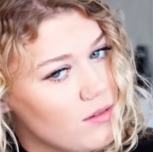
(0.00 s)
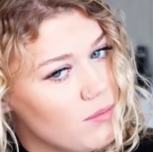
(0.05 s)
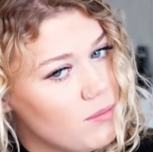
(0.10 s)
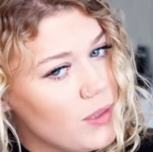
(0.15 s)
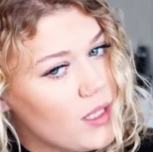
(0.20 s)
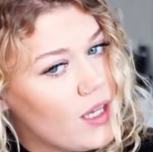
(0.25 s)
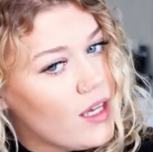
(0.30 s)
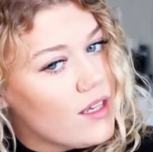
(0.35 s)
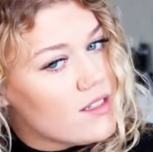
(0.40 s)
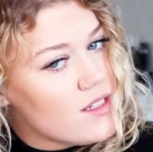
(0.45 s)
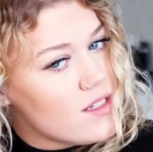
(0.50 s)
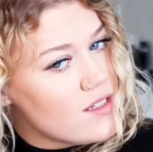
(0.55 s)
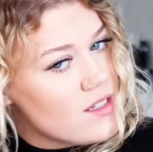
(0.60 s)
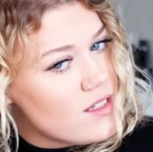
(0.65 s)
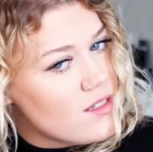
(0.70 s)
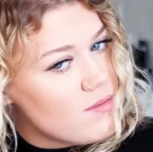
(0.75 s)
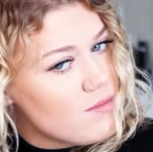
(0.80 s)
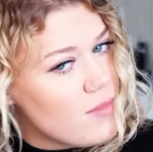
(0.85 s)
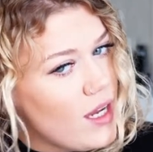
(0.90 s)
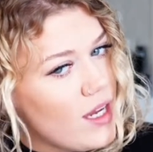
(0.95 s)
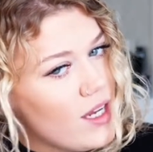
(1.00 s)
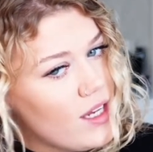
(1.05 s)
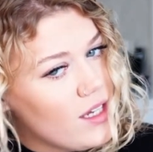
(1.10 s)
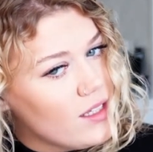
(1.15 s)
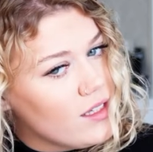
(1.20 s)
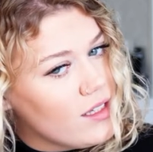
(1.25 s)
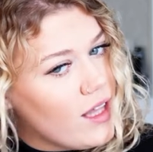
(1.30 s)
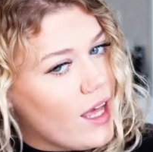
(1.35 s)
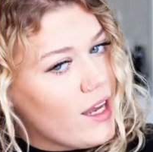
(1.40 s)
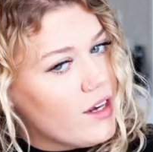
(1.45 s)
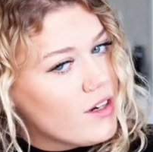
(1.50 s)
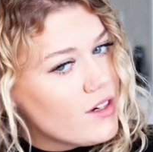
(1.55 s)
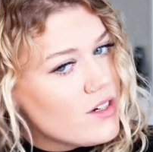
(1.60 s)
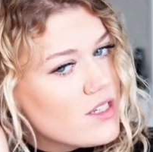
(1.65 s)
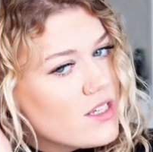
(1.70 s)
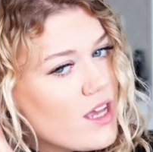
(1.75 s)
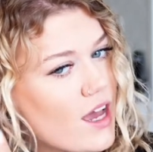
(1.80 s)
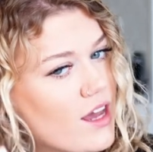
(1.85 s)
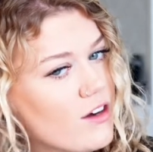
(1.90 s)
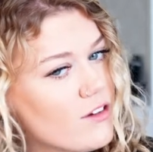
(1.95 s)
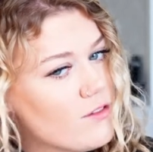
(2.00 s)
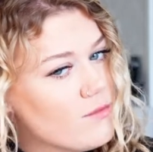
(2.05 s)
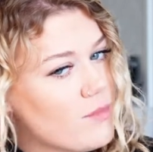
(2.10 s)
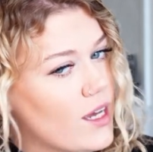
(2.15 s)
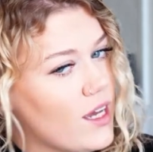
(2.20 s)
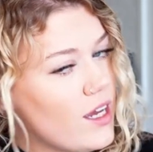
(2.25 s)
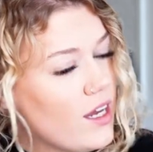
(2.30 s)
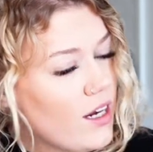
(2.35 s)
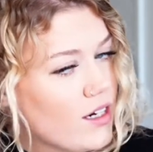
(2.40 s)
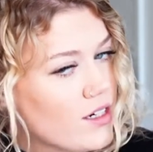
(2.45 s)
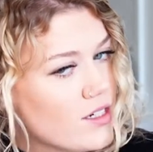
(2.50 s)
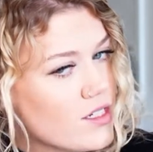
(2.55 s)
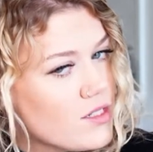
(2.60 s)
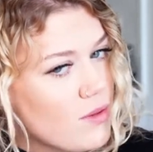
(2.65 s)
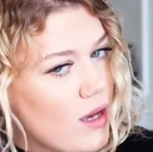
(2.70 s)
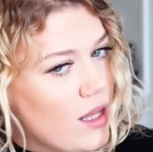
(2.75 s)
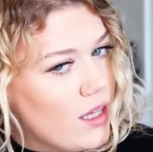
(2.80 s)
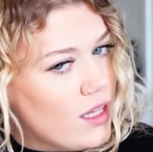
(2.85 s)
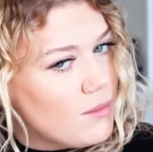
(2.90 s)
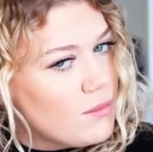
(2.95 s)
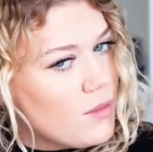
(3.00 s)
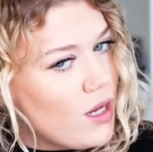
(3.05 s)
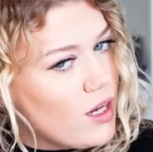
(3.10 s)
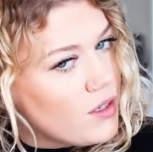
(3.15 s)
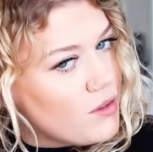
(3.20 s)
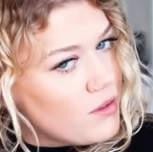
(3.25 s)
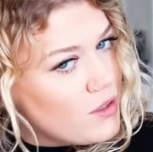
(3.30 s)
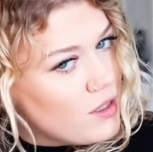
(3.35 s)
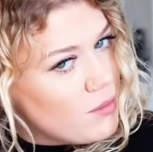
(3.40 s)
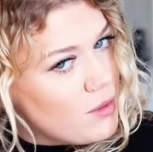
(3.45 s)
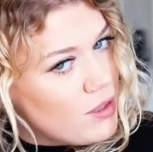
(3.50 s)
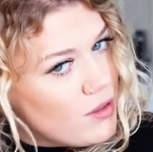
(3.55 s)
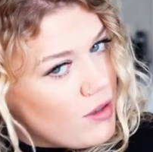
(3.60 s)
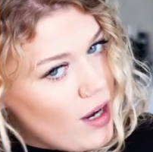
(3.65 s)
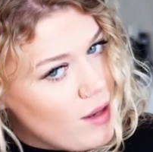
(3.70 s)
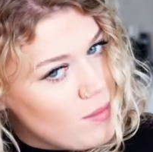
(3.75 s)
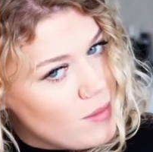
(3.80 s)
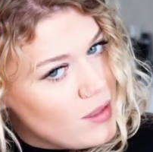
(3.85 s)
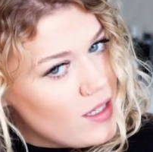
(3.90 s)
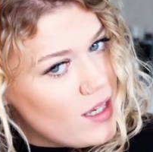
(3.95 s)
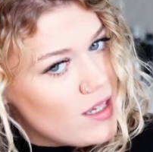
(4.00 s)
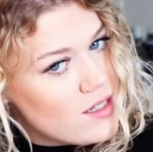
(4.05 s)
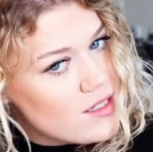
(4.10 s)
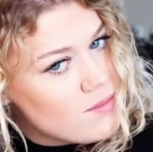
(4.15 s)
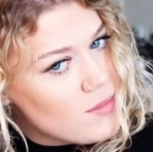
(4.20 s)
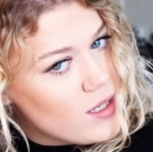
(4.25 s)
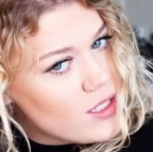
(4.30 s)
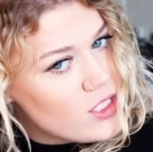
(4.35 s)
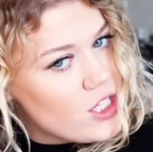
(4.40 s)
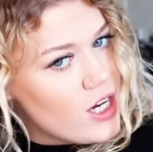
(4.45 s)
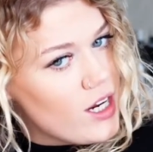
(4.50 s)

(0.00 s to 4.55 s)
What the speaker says: Because this is my lighter side of my hair as well, I'm not going to be grabbing as much